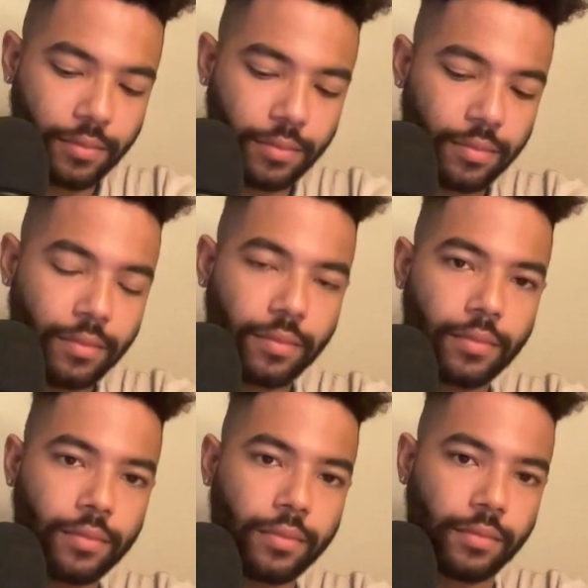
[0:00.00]

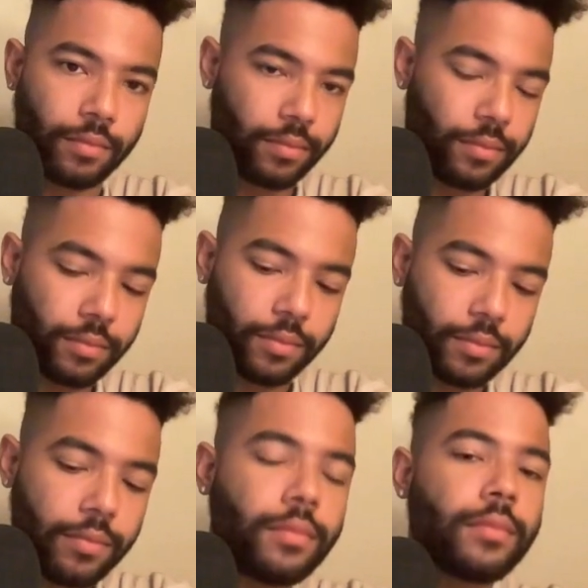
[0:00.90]

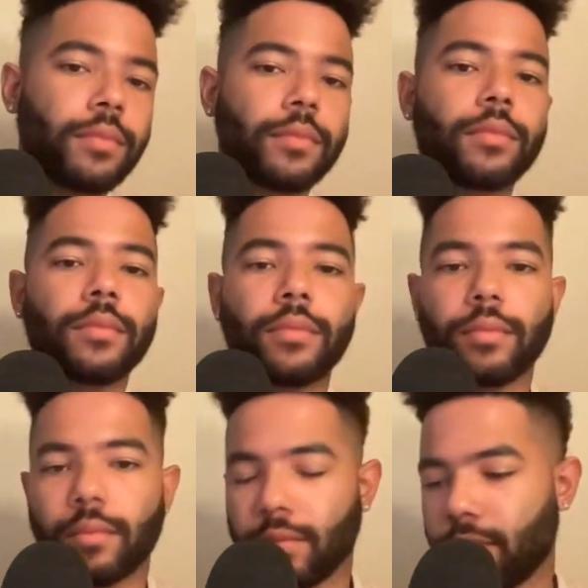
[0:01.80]

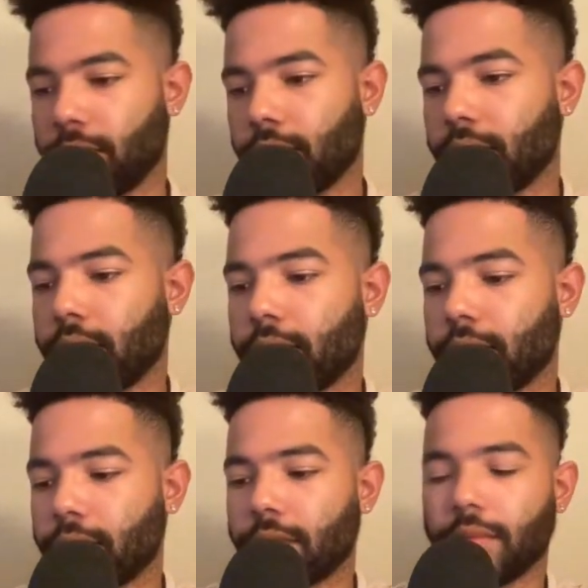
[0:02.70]

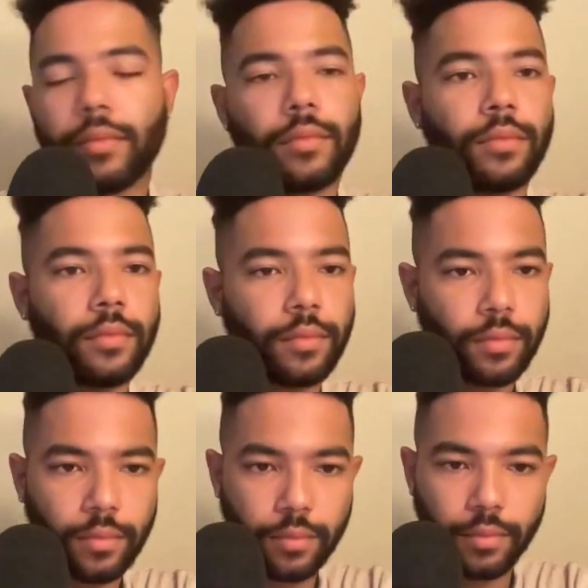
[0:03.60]

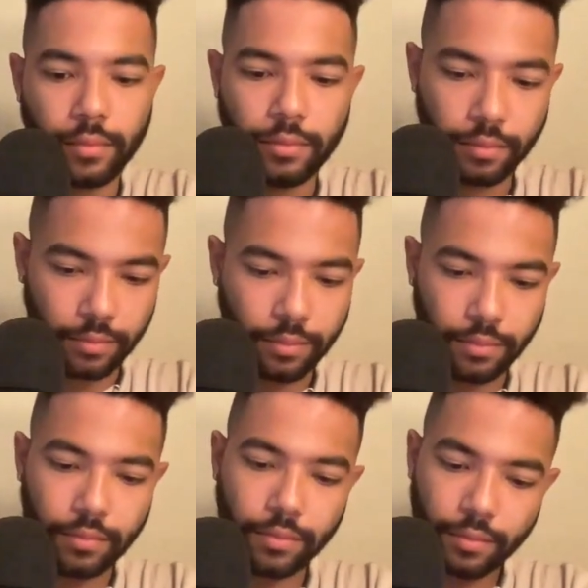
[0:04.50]

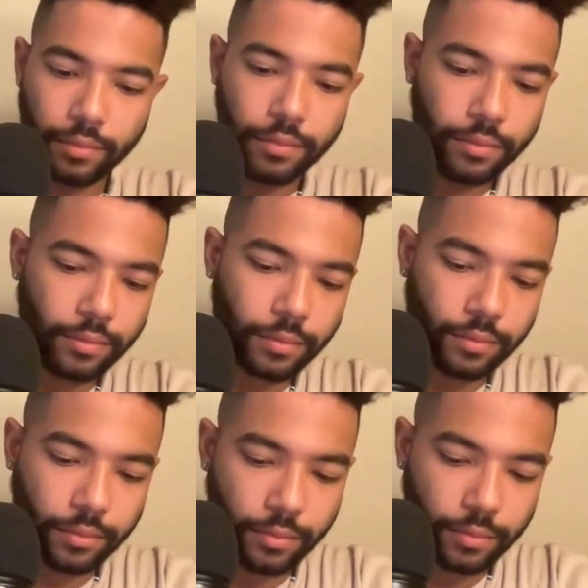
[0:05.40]

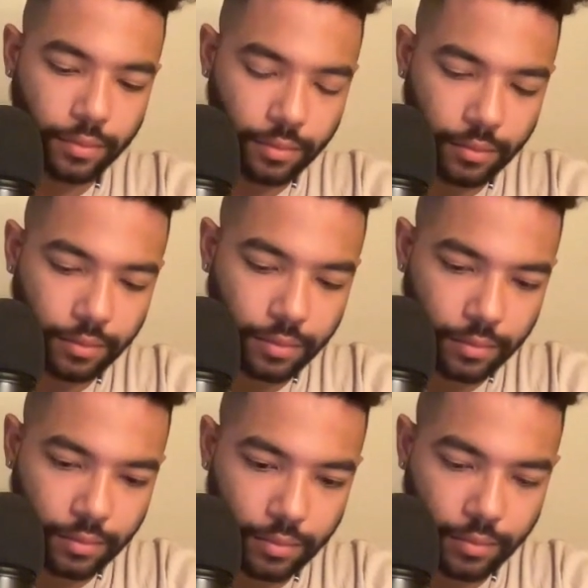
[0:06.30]

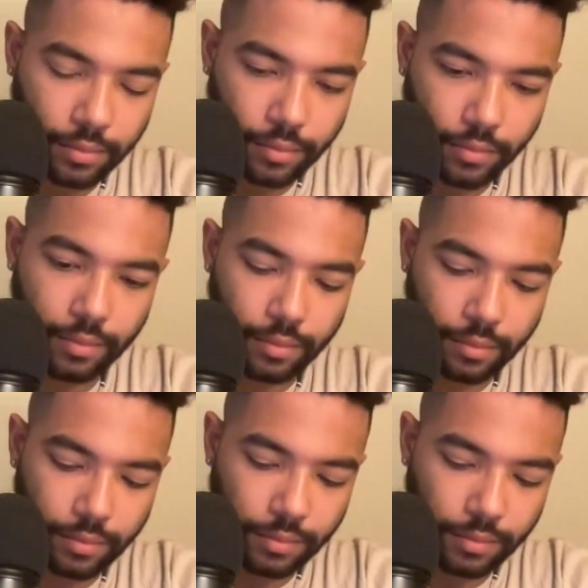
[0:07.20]
[no speech]